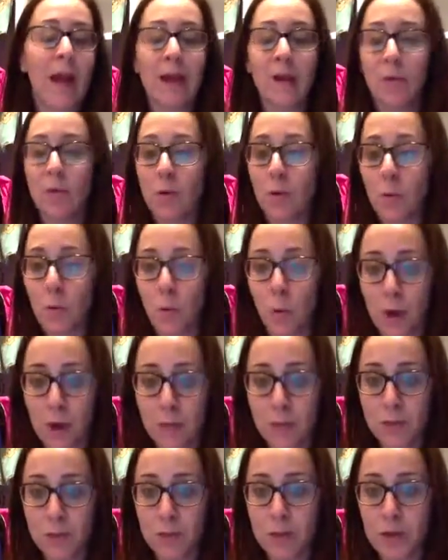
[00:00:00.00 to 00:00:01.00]
I don't know what
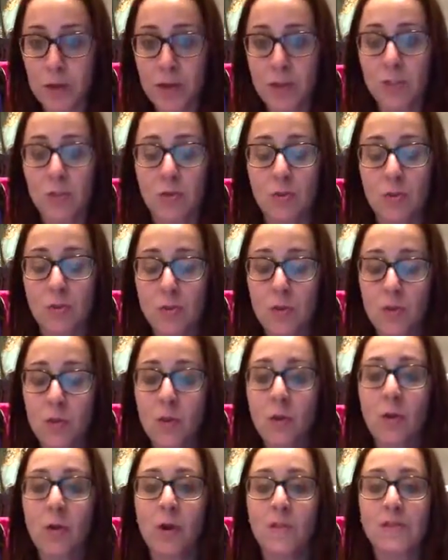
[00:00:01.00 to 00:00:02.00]
I'm doing. And so those of
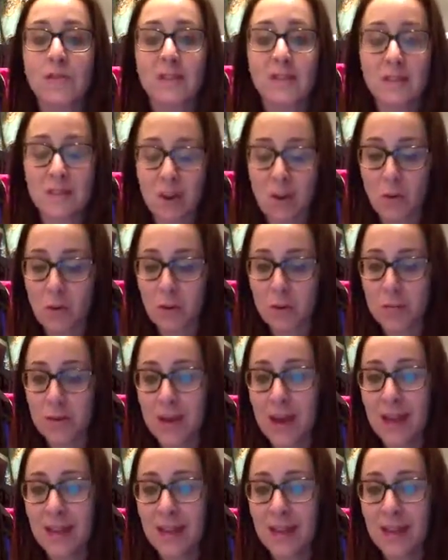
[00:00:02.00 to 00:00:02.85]
you who have stuck with me,